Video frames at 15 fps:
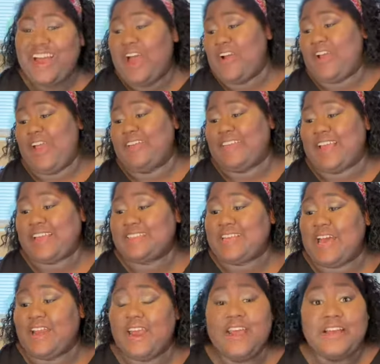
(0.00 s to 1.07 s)
Okay, like I
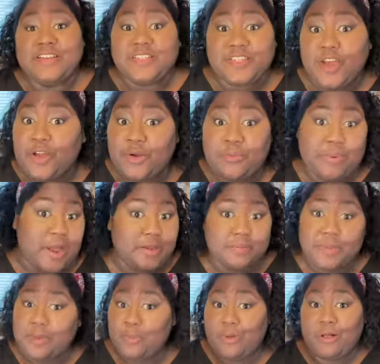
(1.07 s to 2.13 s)
said, so brown
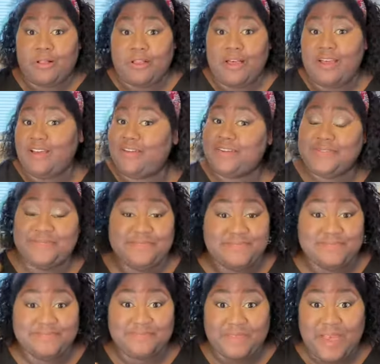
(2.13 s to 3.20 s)
people,
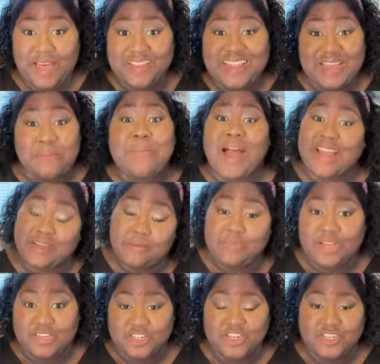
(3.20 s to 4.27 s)
like my
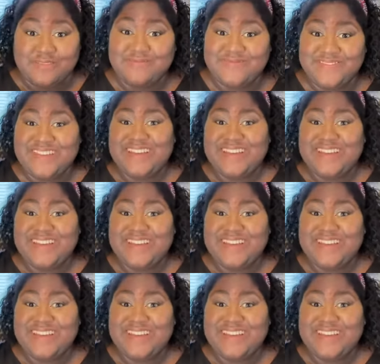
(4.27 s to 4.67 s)
complexion,